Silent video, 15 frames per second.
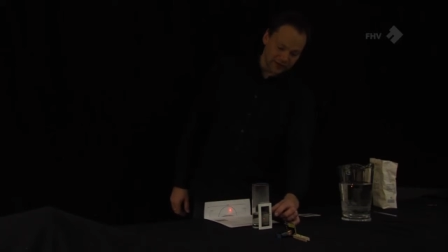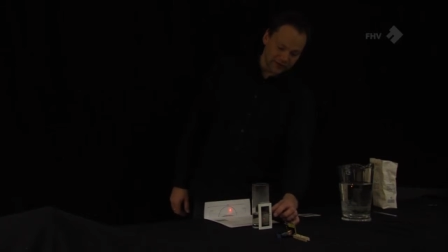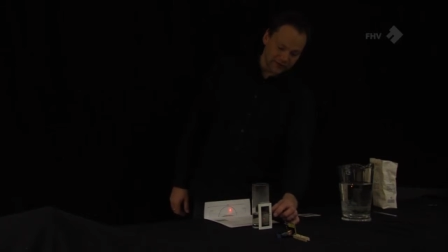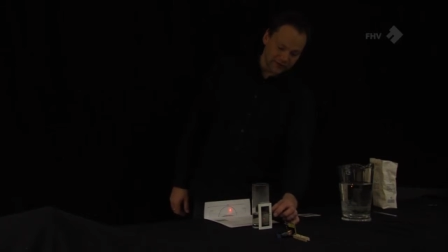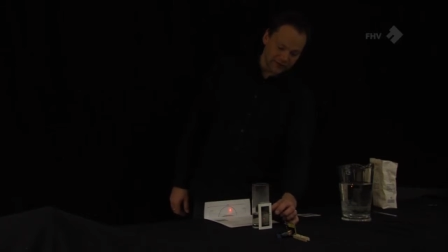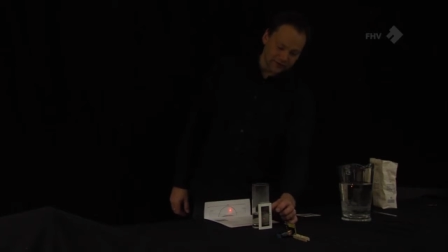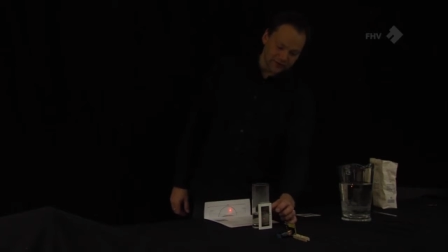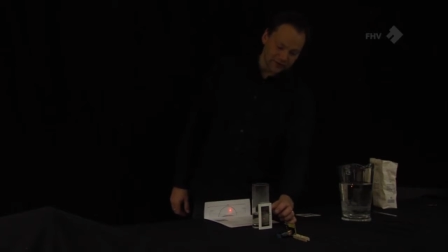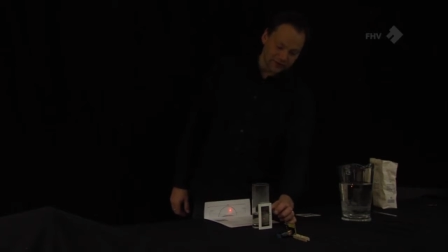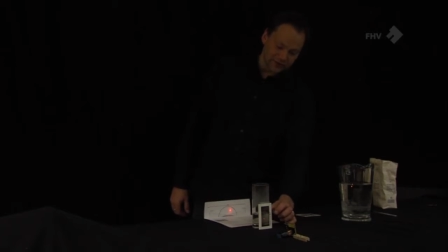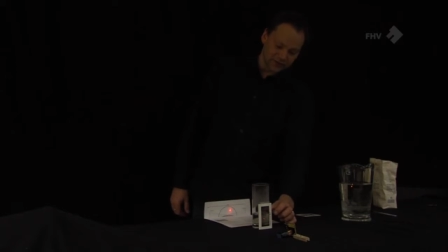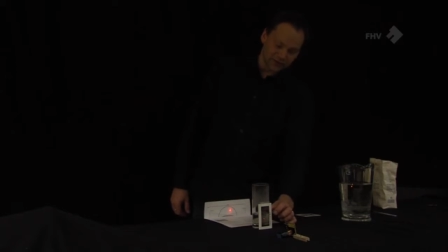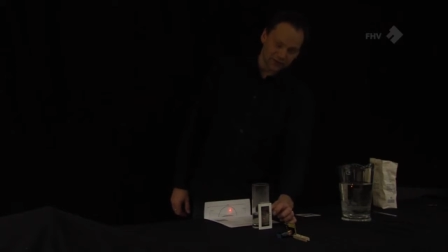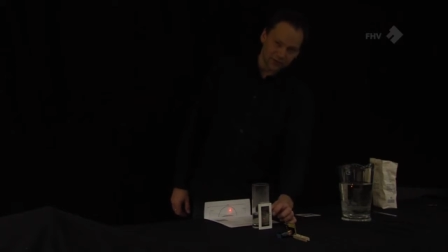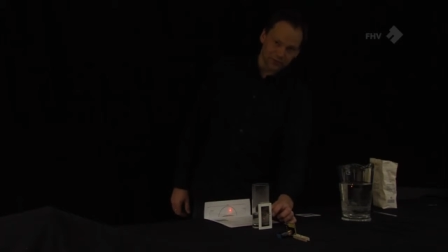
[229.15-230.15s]
that is,
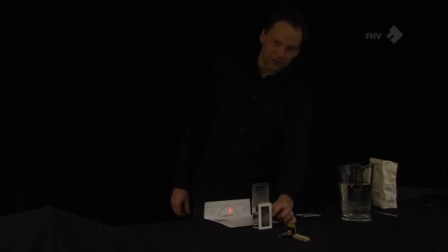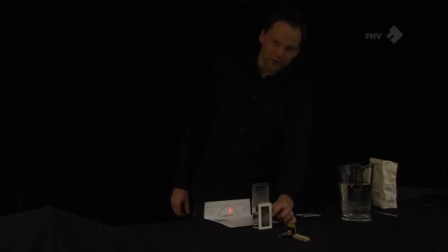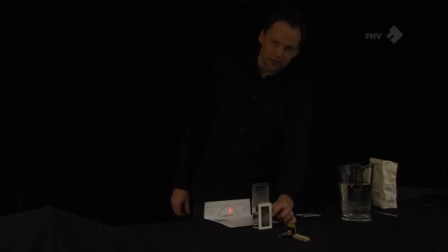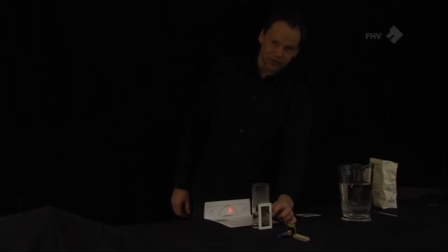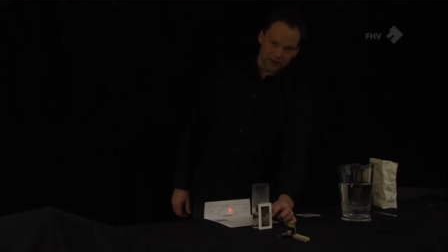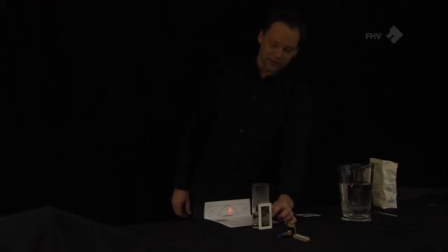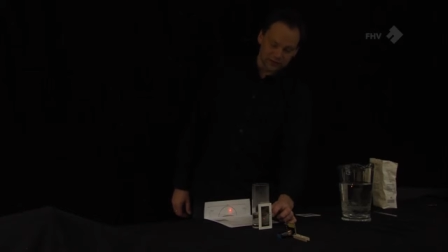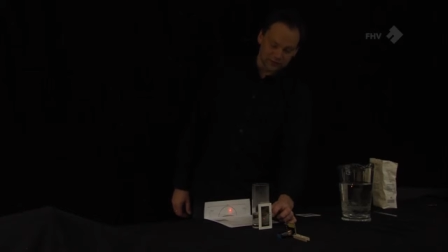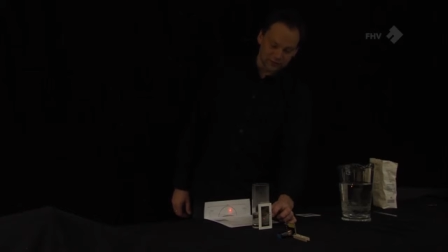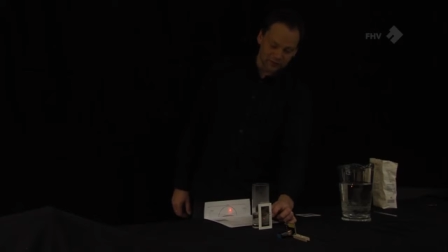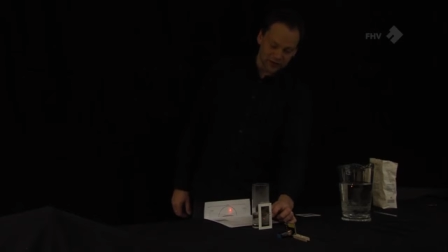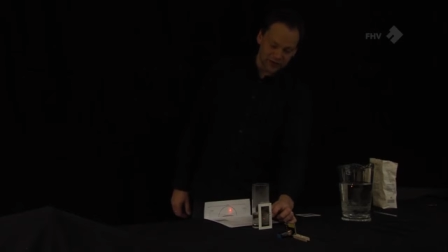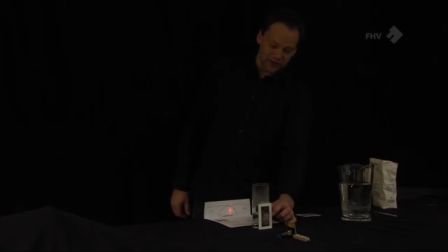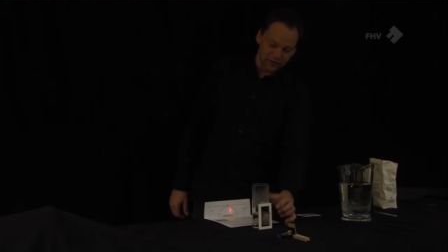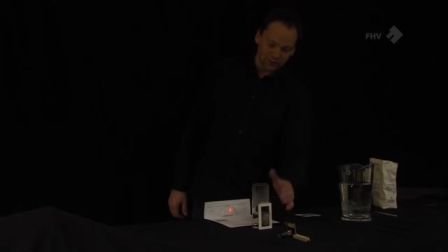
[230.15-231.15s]
on the diameter of
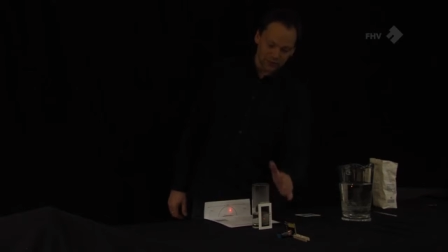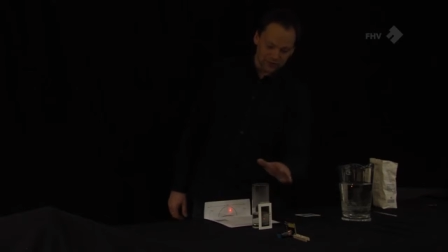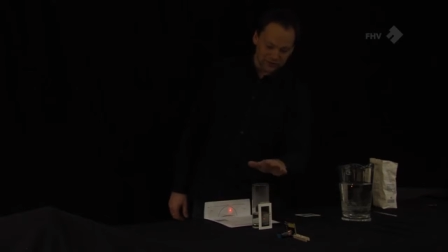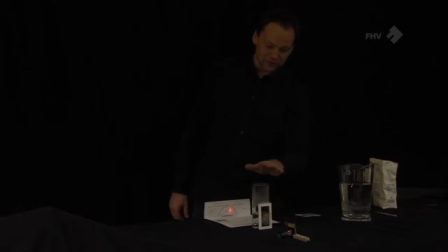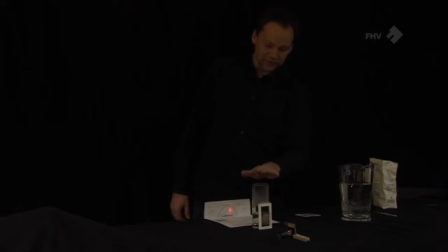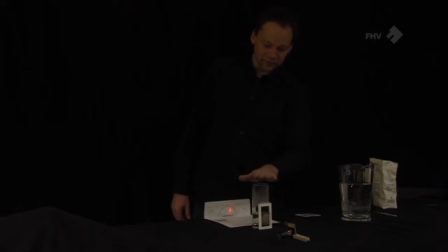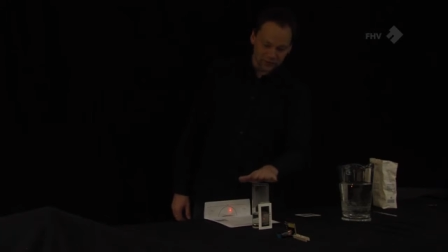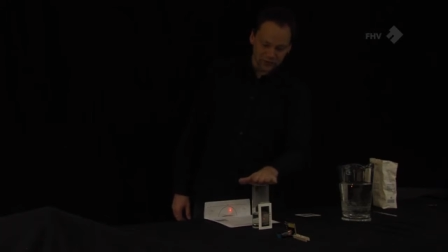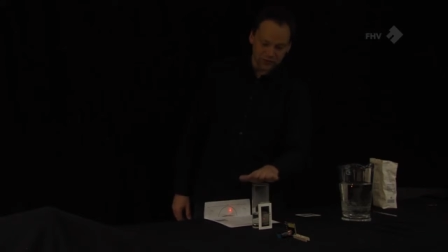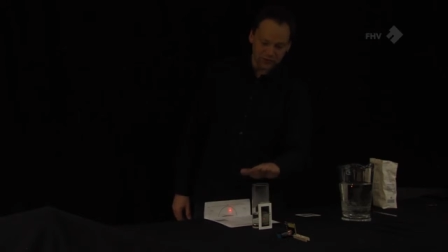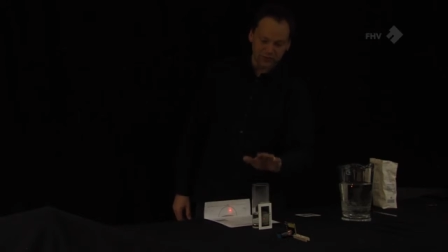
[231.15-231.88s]
the glass.